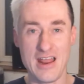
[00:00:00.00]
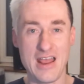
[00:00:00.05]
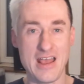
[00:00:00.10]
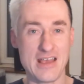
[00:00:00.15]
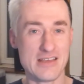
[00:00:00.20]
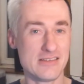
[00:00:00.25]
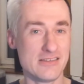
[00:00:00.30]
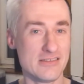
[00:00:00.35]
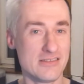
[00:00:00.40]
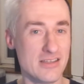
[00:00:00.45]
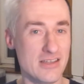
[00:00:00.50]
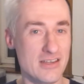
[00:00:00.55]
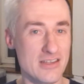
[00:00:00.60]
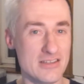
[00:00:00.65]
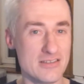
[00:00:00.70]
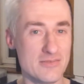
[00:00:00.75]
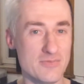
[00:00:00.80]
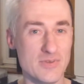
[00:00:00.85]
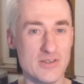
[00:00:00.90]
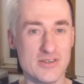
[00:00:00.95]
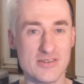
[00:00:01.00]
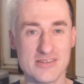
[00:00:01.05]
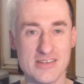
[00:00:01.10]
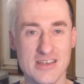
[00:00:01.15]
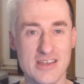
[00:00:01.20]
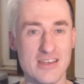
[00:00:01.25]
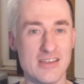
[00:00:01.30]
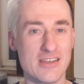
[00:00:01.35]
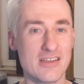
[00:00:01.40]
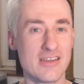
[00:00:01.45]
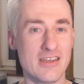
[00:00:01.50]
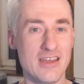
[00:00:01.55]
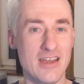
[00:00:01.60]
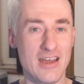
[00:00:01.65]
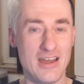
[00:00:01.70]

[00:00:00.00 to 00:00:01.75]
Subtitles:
ass and titties music,